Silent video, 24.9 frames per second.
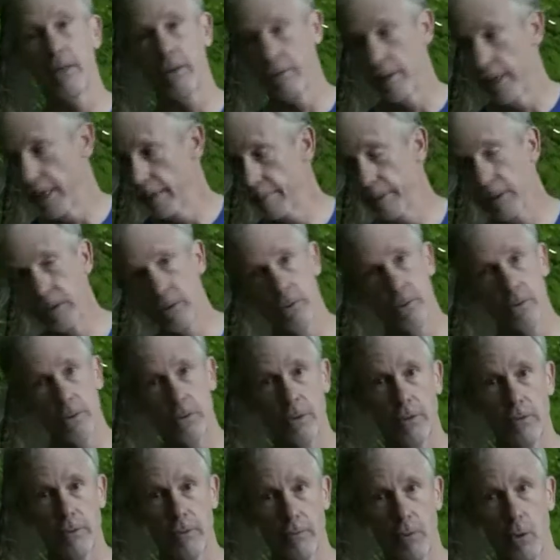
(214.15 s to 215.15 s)
grabbing a
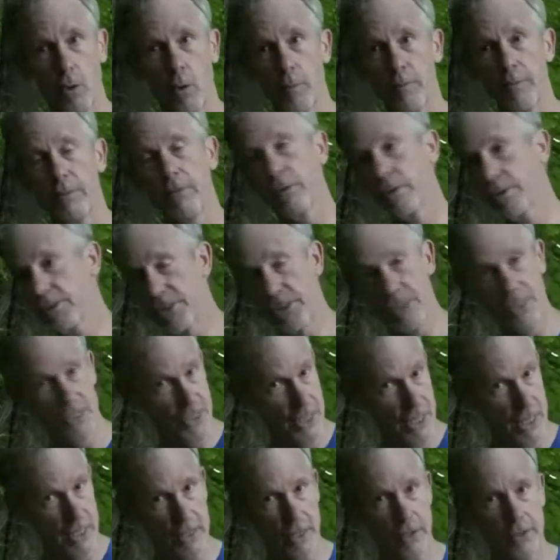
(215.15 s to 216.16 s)
hold of the rope for
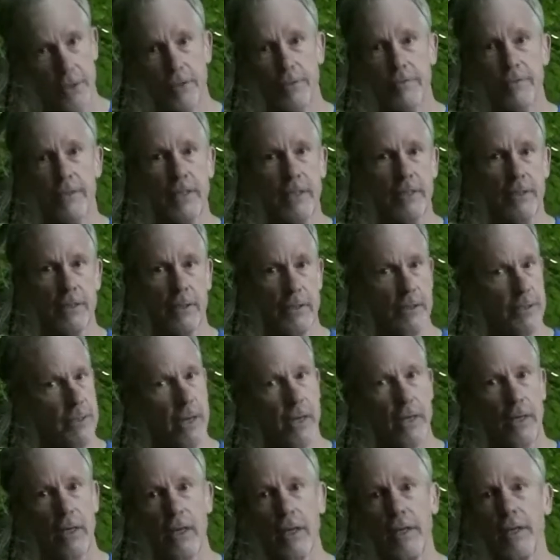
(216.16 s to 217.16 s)
1,600 feet, the
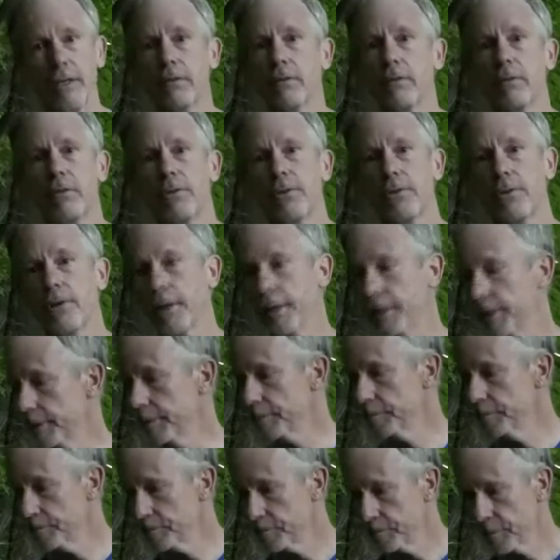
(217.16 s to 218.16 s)
entire length of the trail,